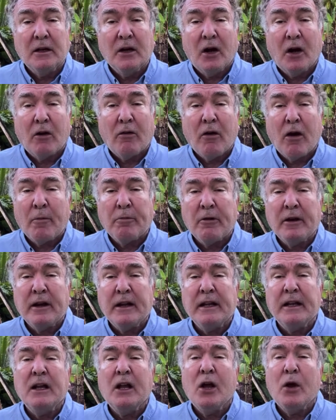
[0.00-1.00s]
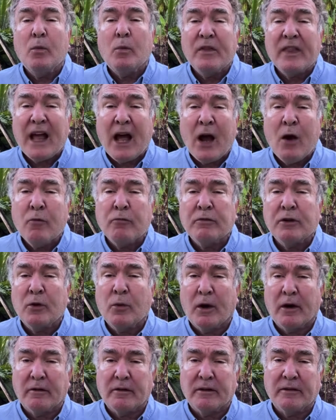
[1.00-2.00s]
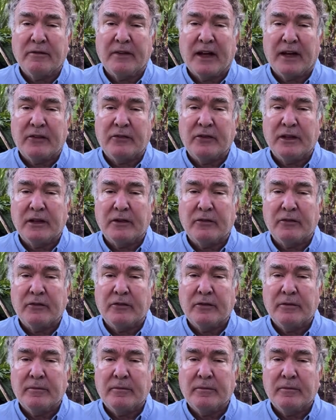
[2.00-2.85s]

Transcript: are operating without requiring vaccines.